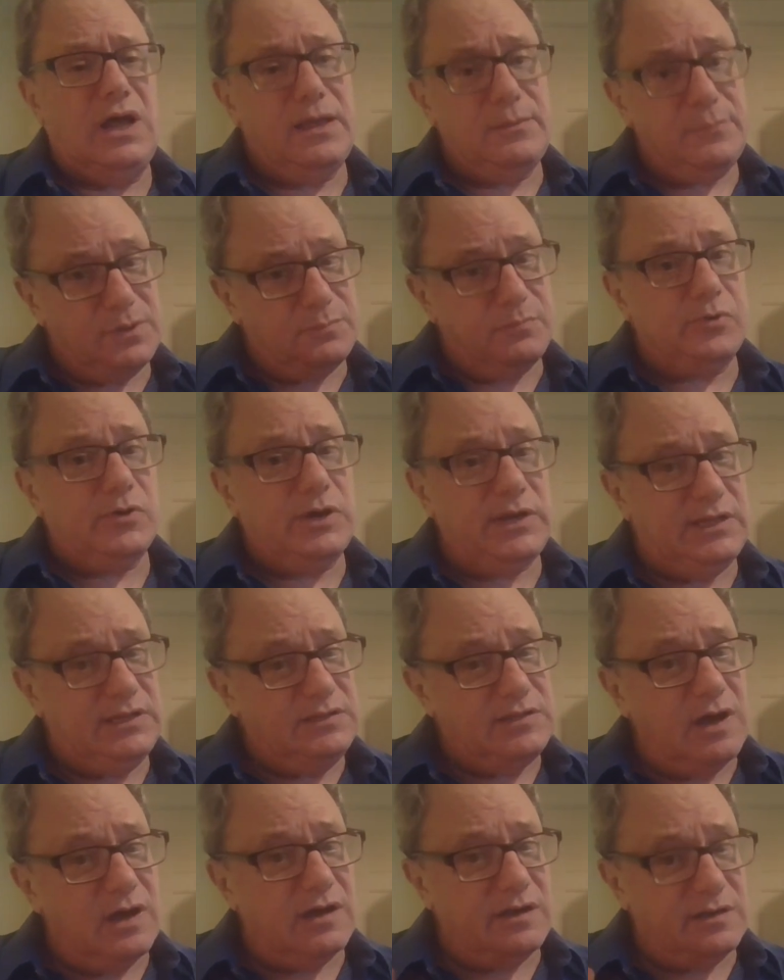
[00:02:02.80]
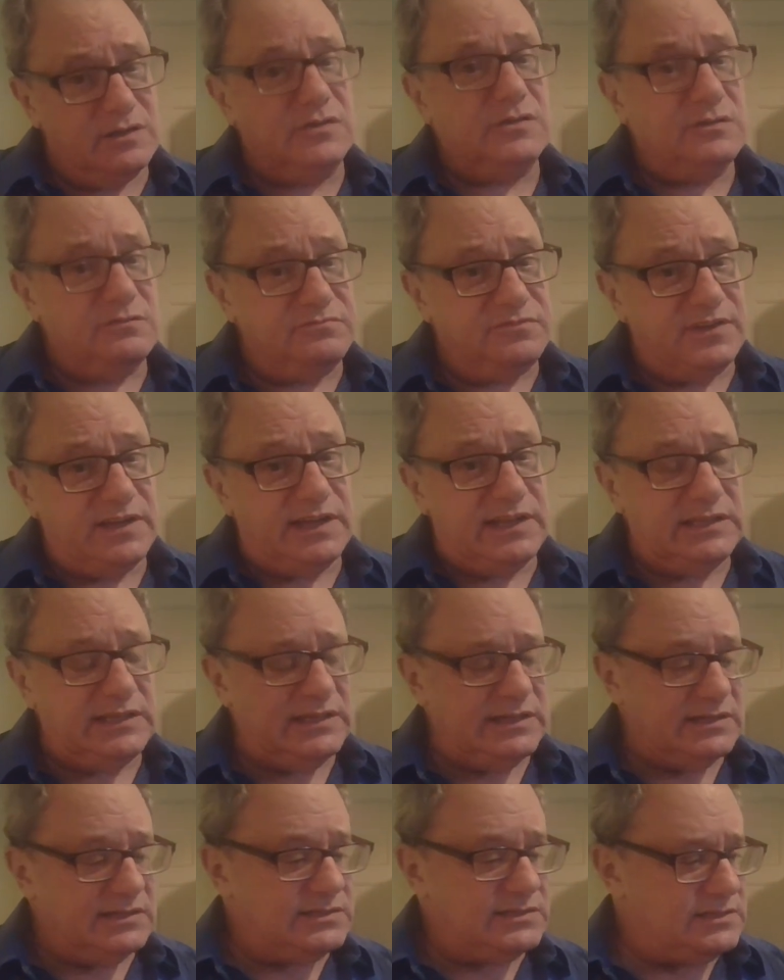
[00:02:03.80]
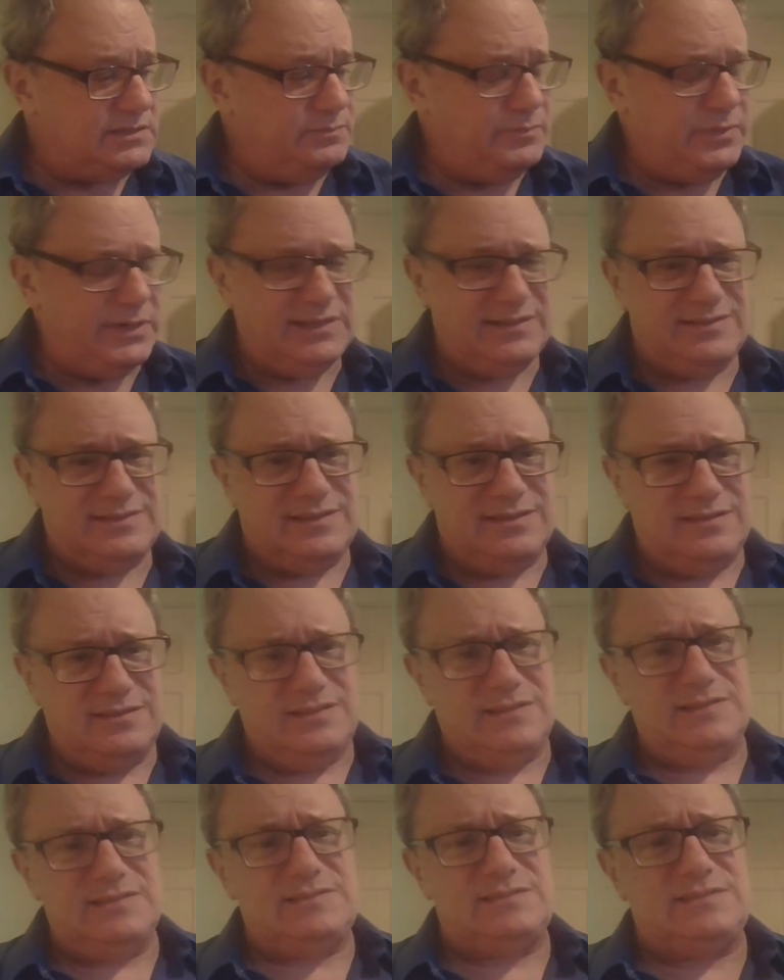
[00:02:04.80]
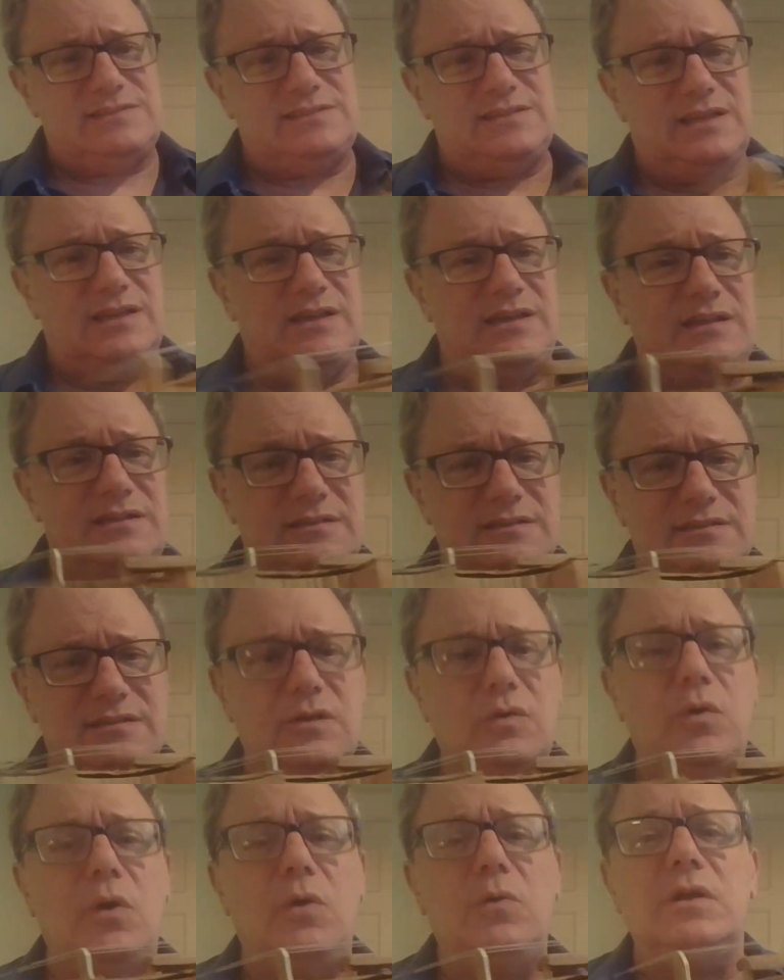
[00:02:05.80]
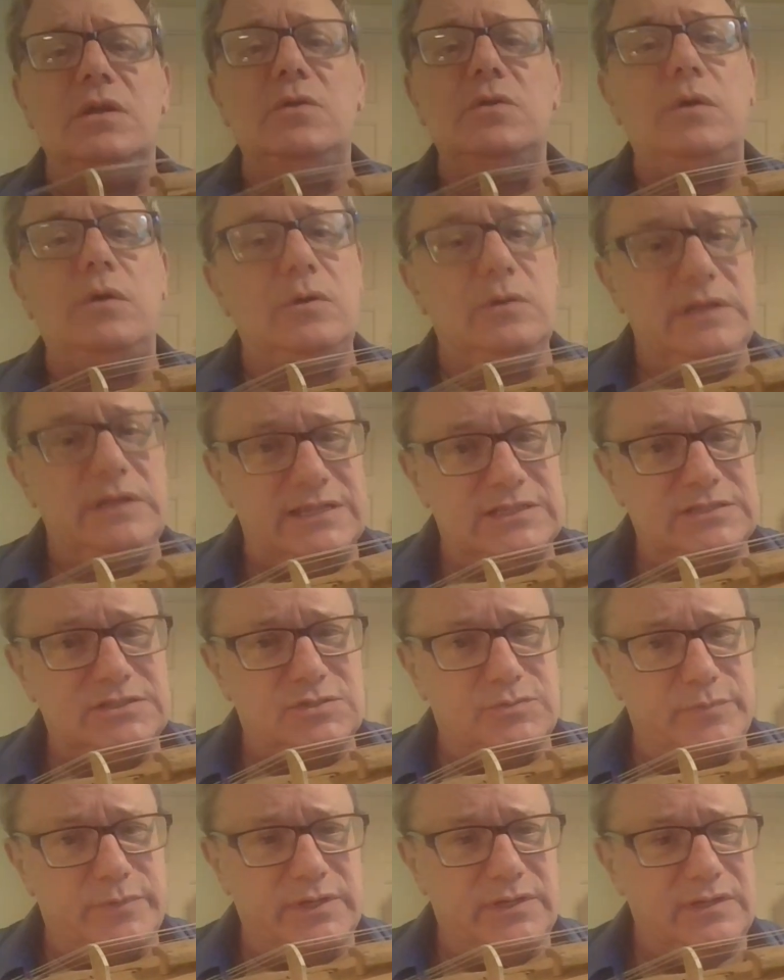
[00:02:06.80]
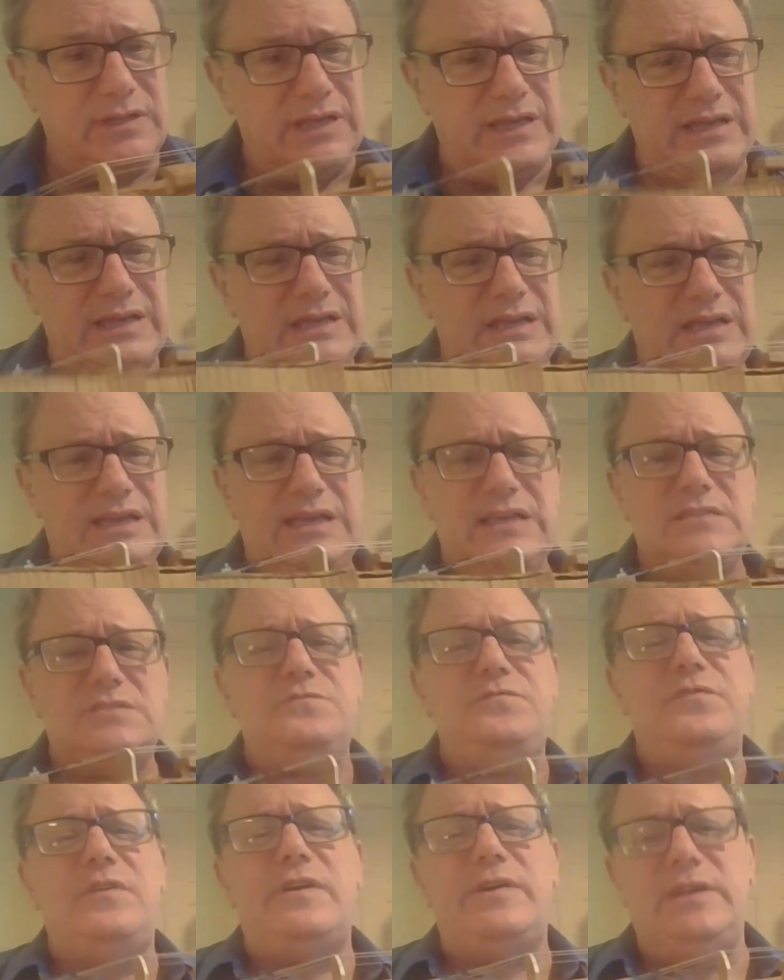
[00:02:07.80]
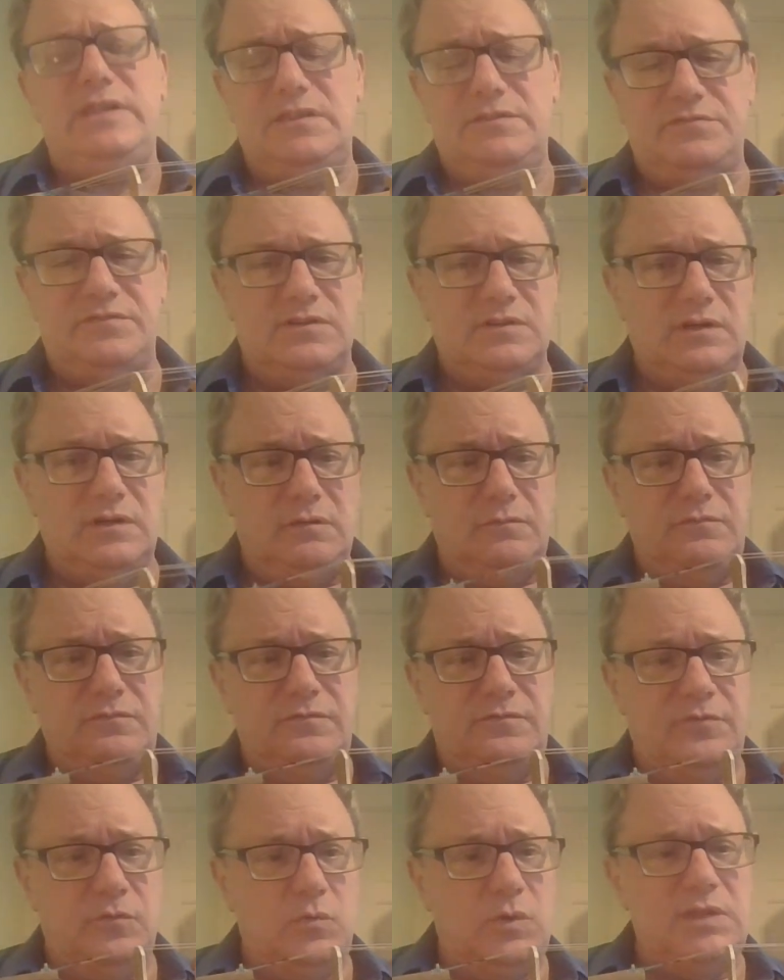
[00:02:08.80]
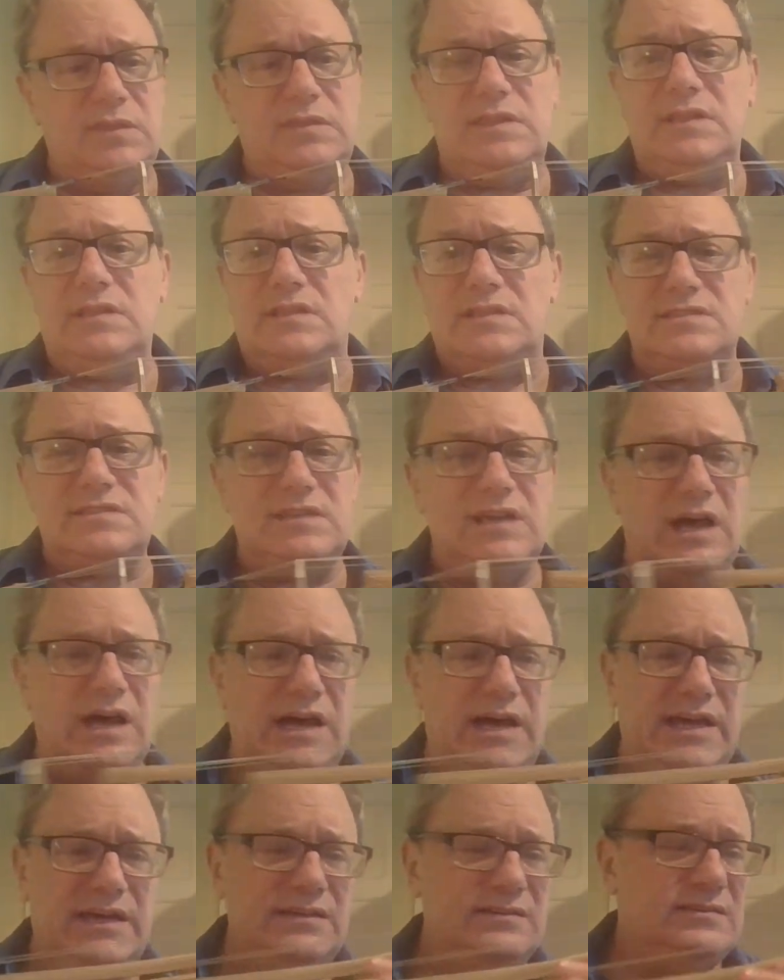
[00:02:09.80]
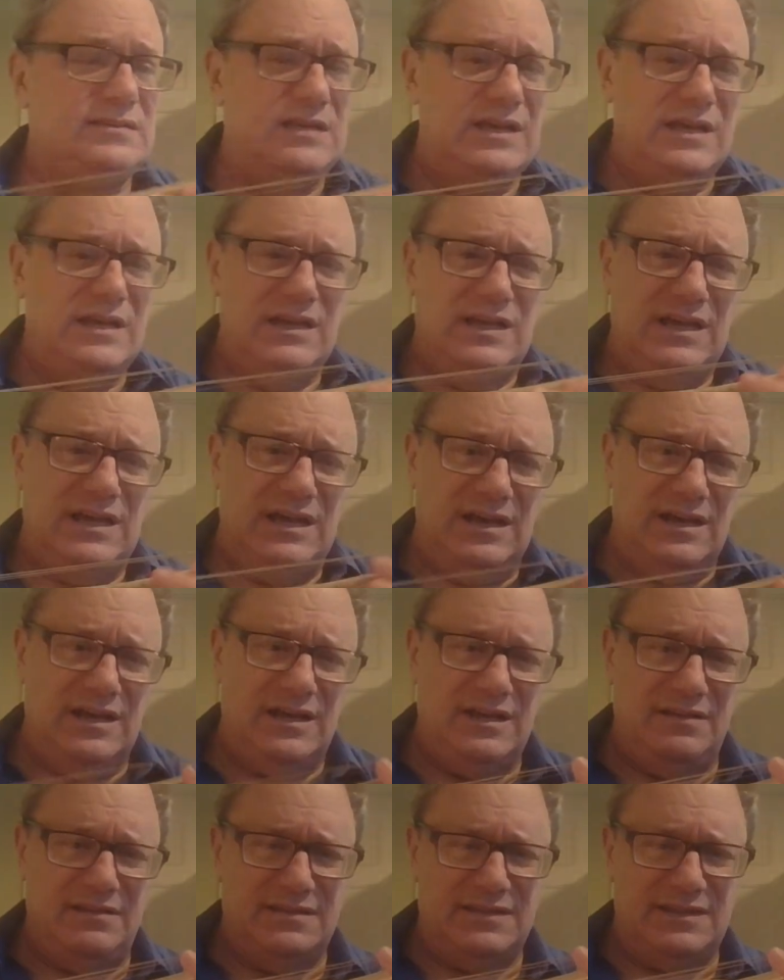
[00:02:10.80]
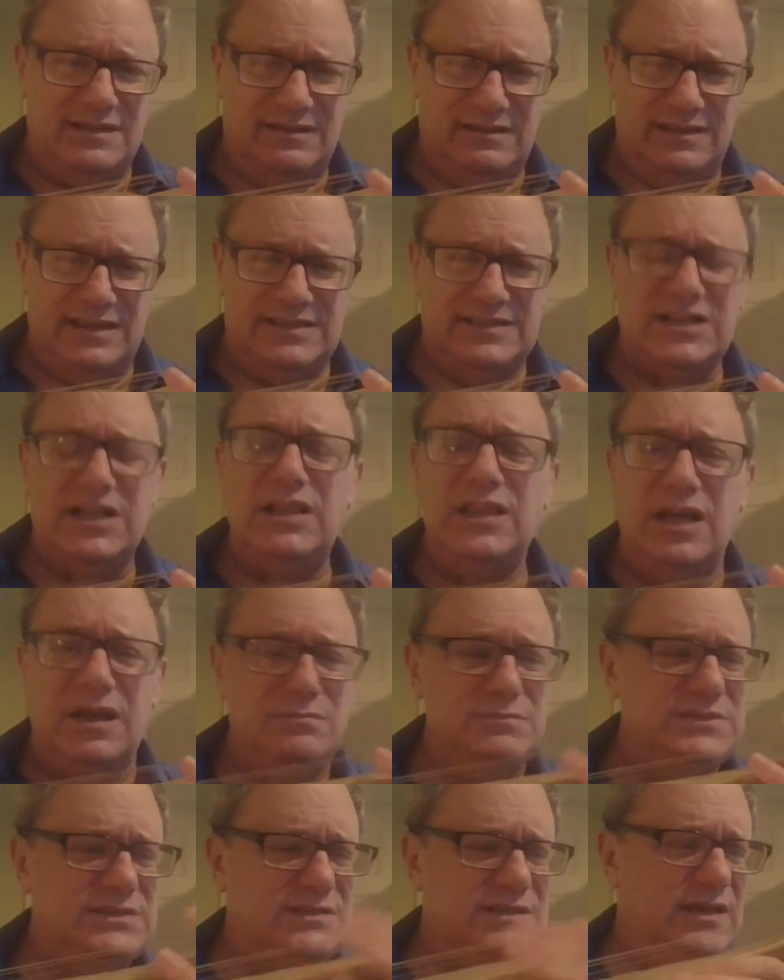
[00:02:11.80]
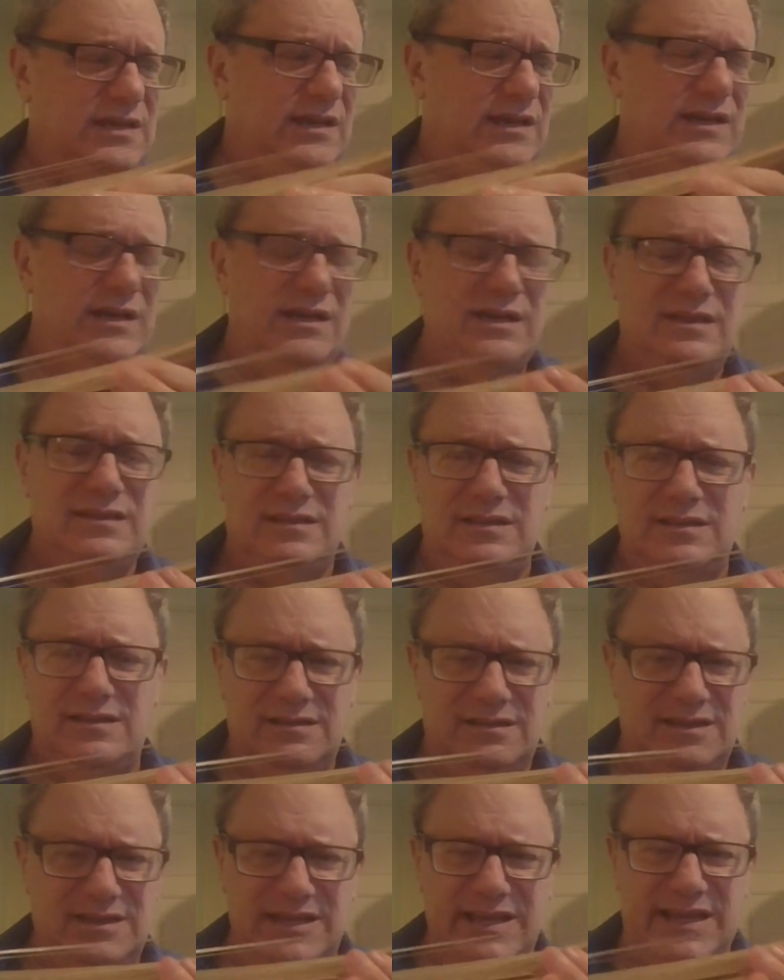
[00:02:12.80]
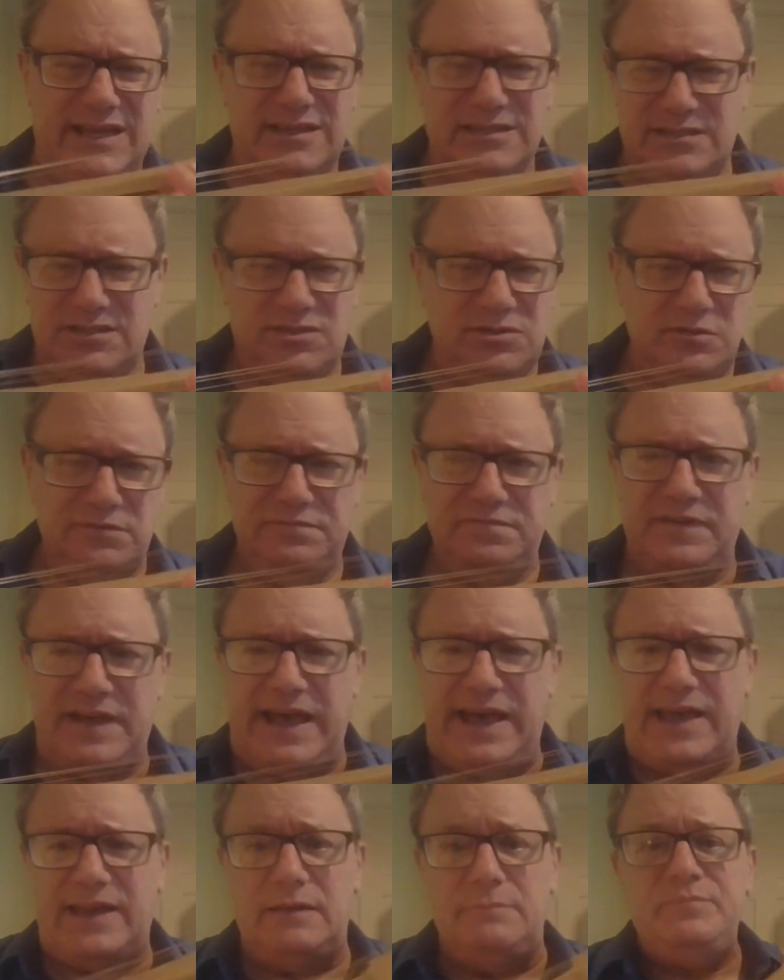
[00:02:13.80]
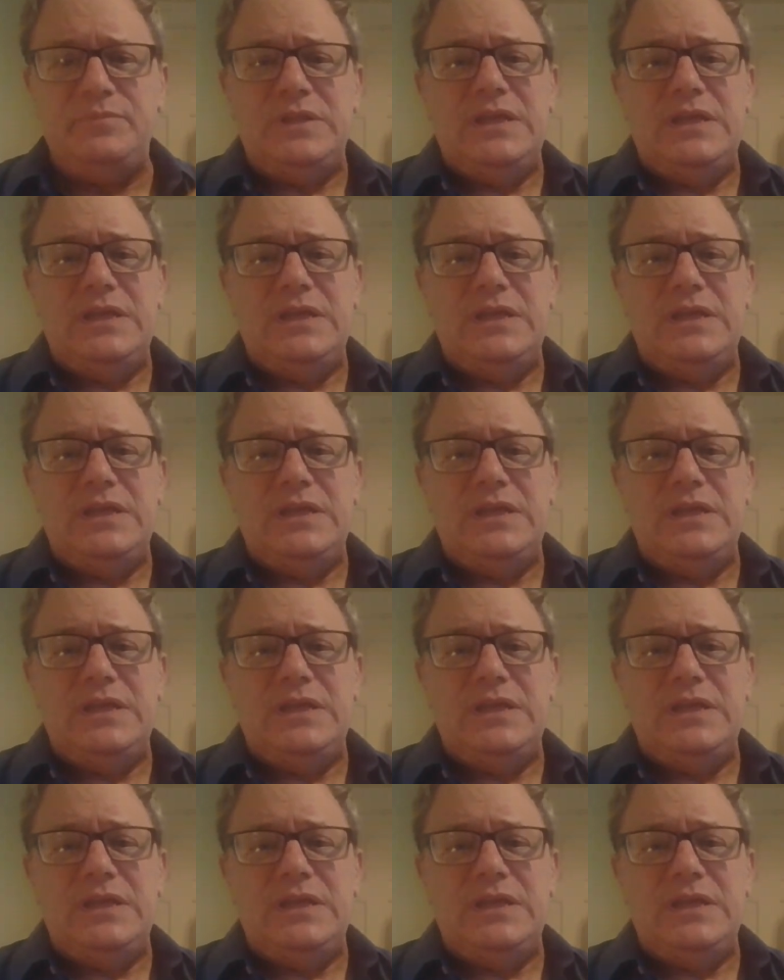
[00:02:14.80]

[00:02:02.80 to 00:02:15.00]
I'm a pretty darn good violinist, but this quote-unquote instrument is very difficult. For one thing, the size, it's clumsy, the neck is too fat.